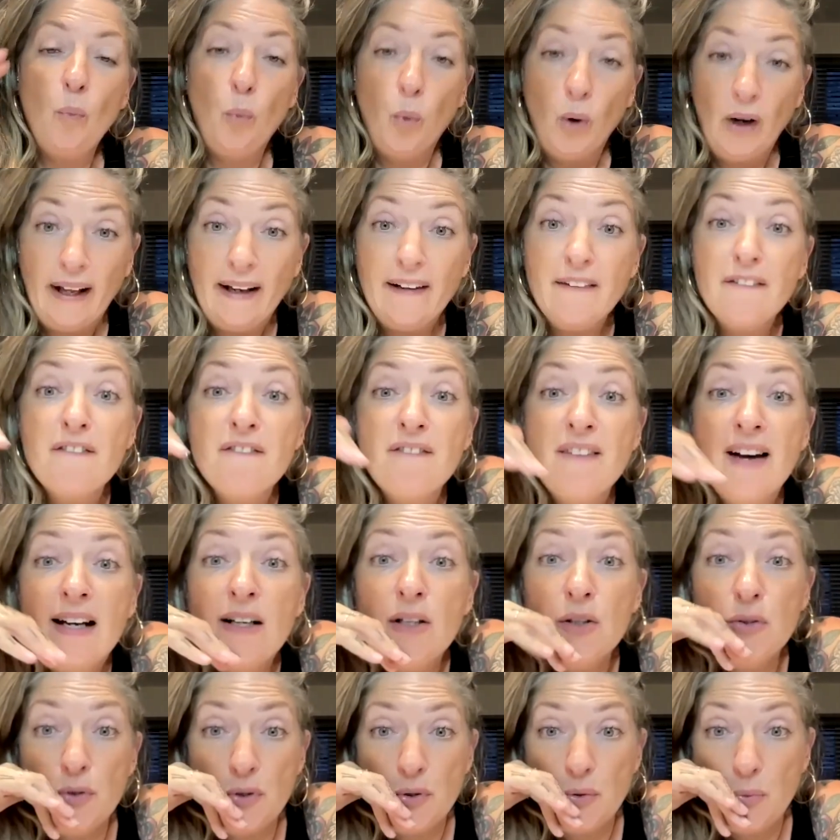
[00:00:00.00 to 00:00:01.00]
What I
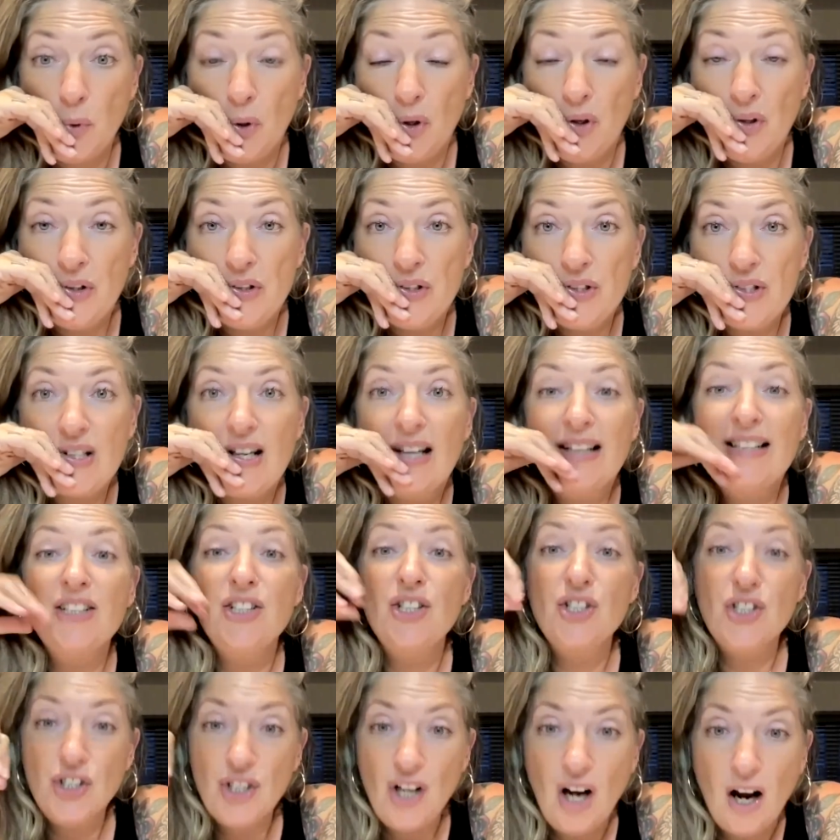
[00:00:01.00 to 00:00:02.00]
found was I
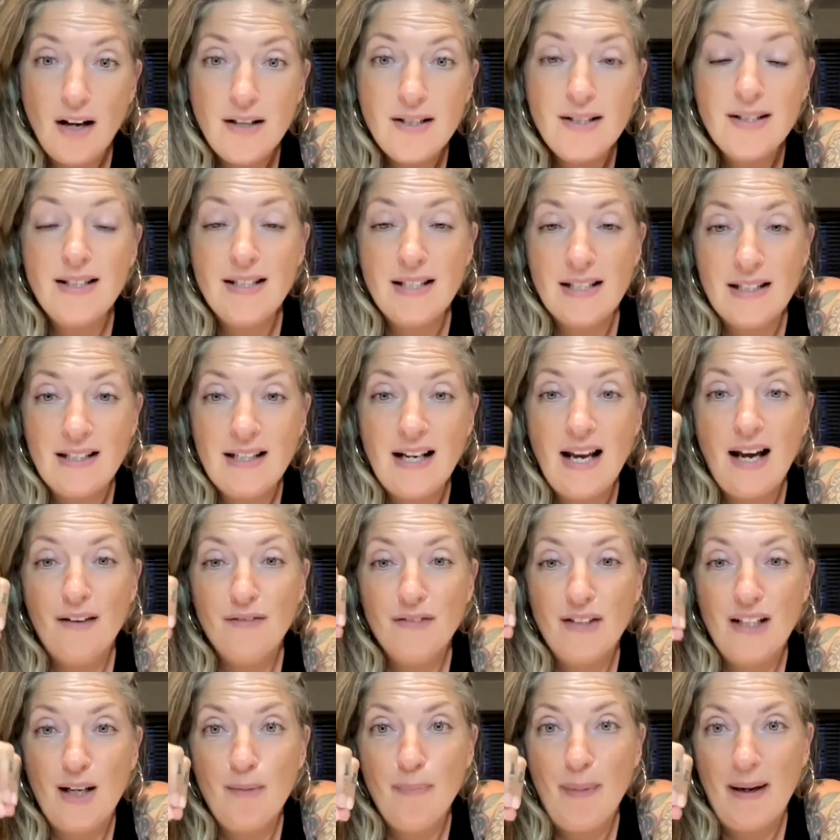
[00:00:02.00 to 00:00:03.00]
just didn't
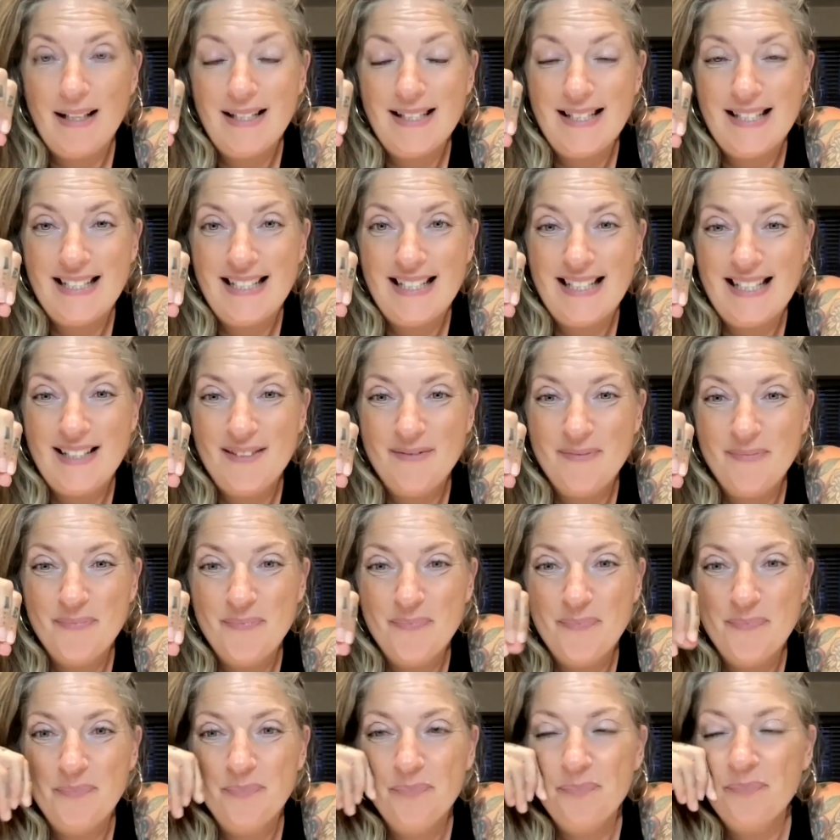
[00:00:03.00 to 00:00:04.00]
have the capacity,
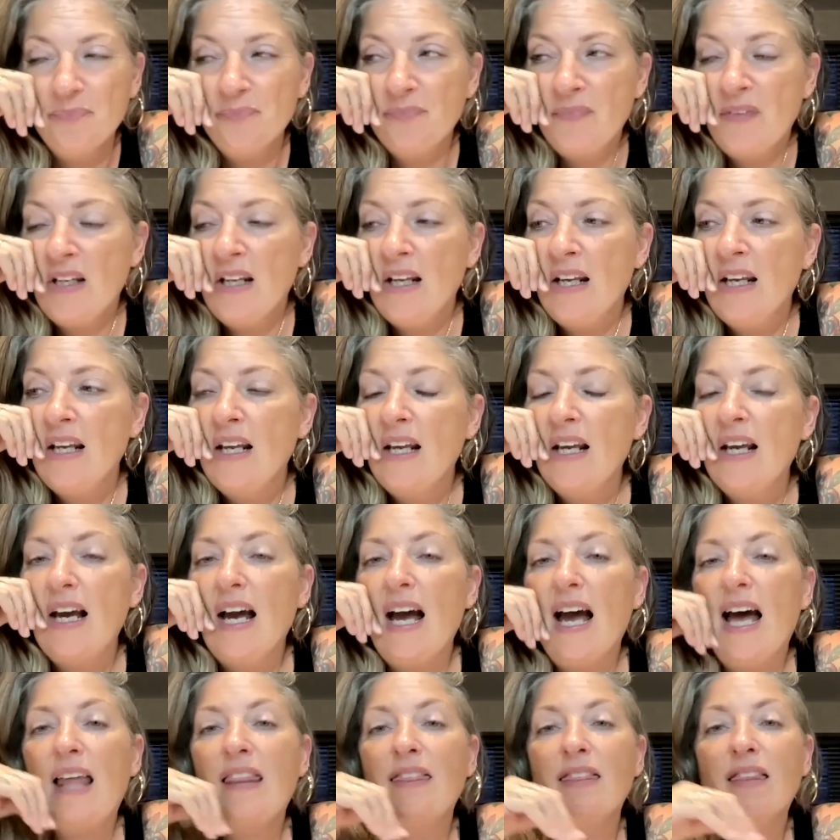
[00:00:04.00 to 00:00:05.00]

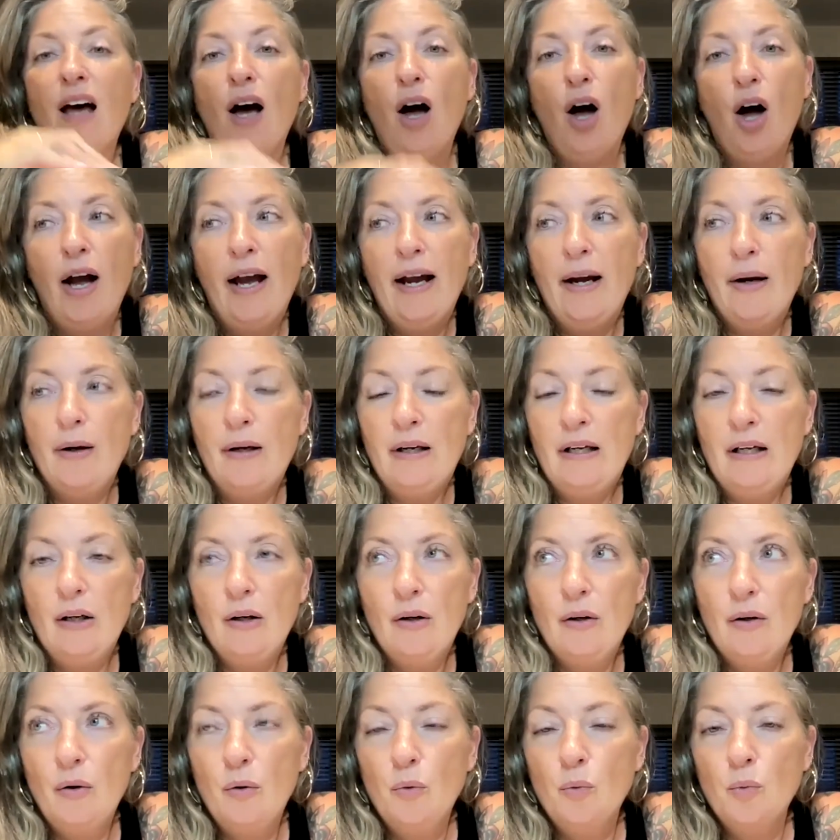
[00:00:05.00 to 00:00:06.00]
and that I
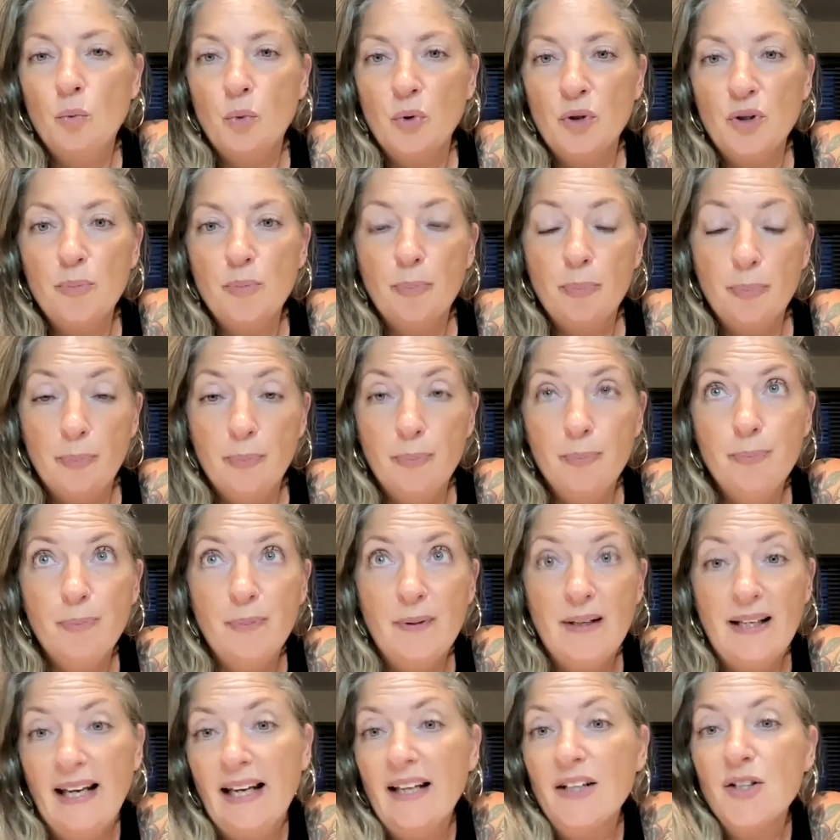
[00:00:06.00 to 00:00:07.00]
would
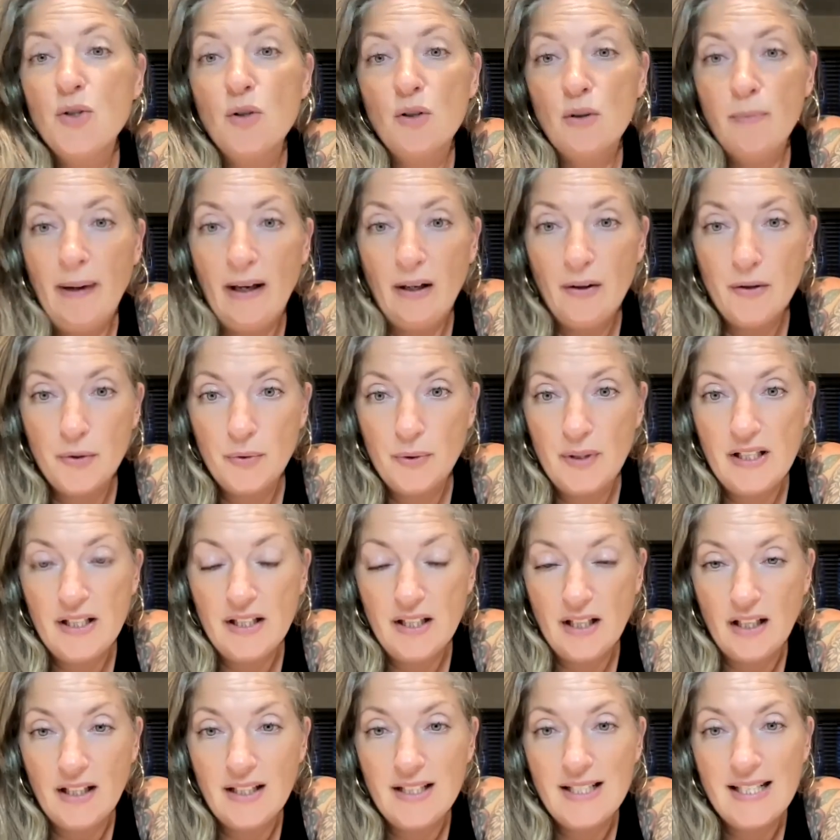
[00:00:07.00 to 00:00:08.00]
get to about
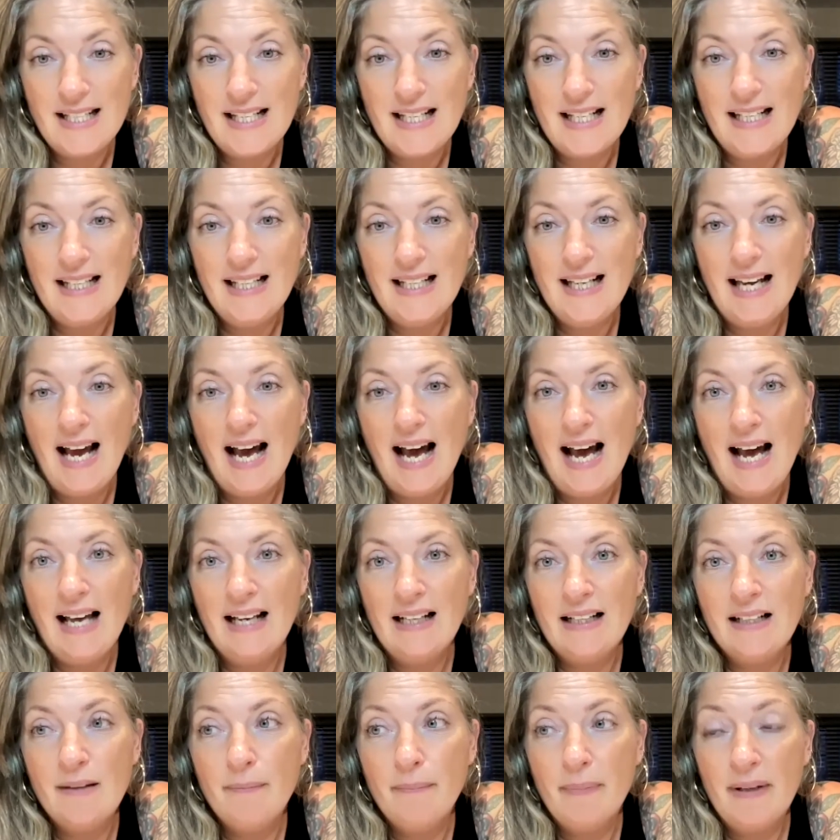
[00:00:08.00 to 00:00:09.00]
3:30
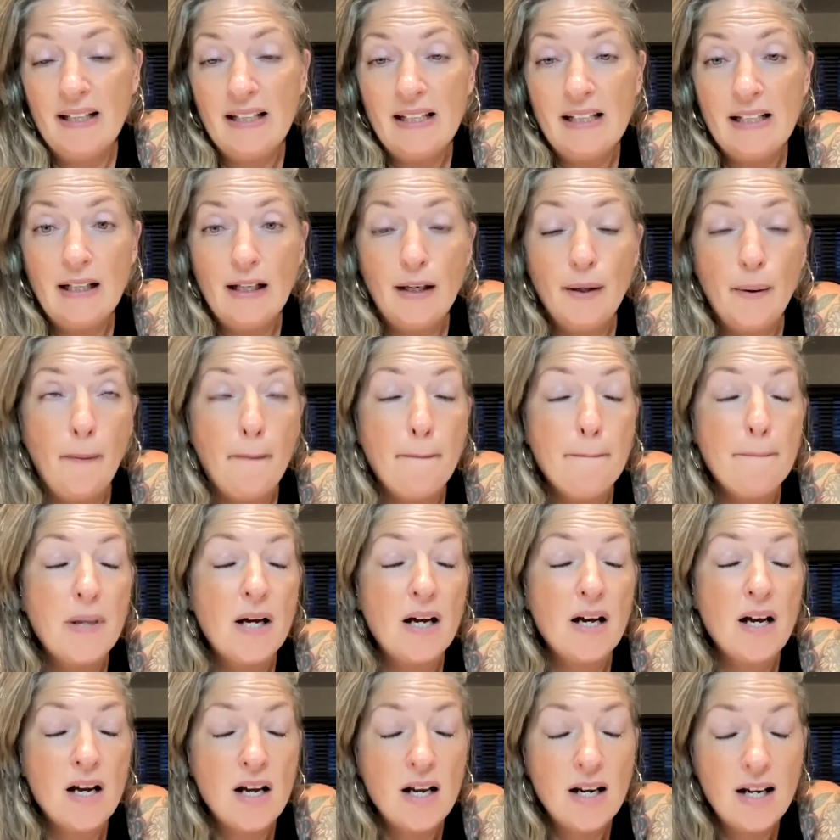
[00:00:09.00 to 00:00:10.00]
and be
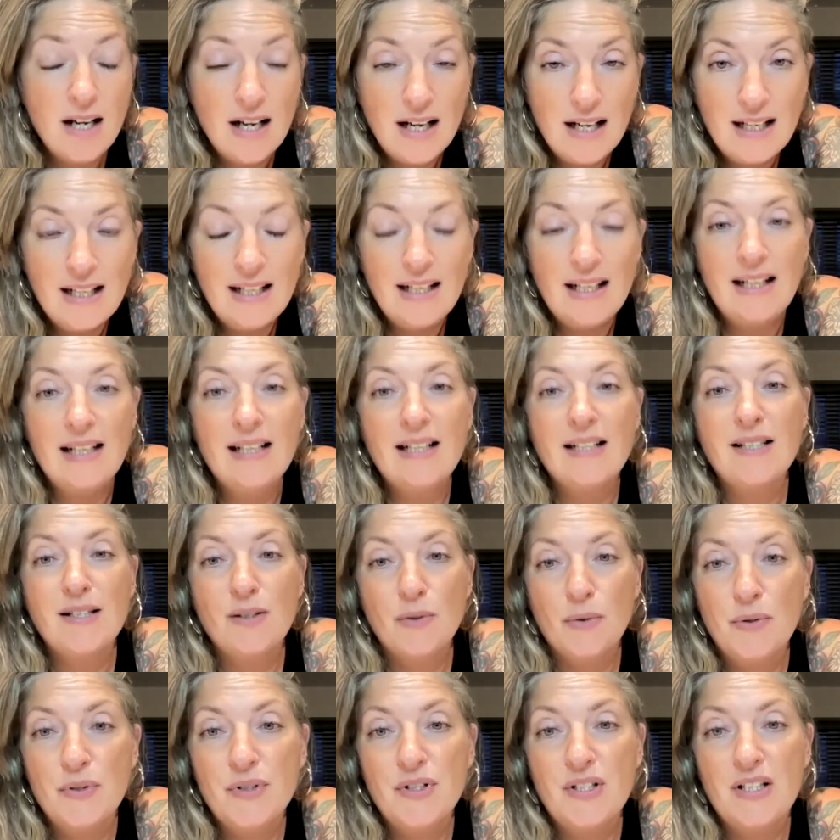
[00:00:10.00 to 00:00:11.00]
completely
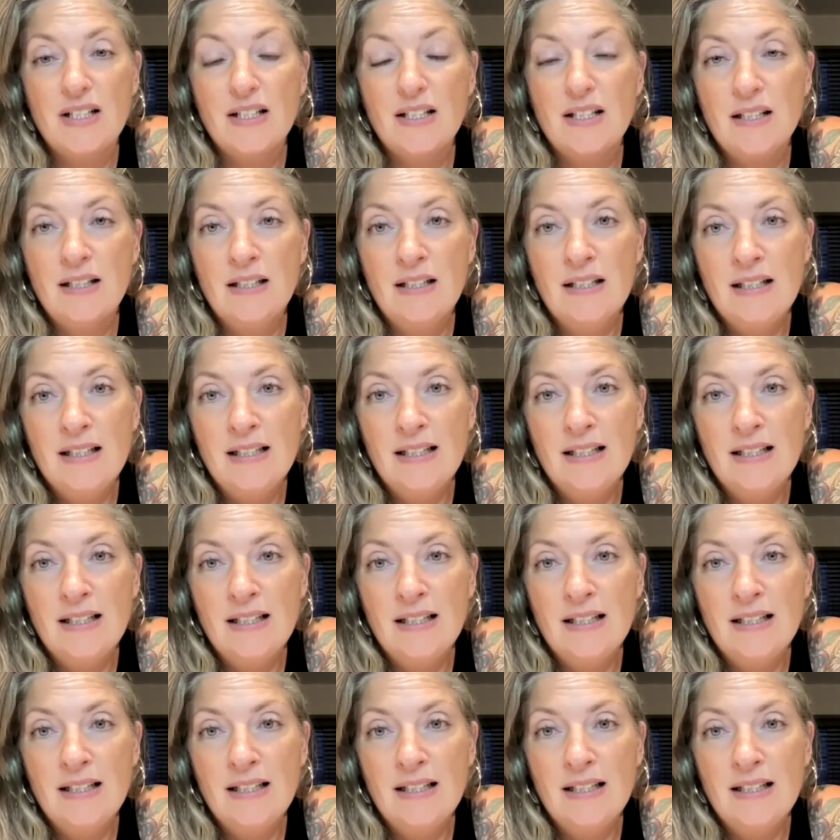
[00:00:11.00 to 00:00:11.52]
exhausted,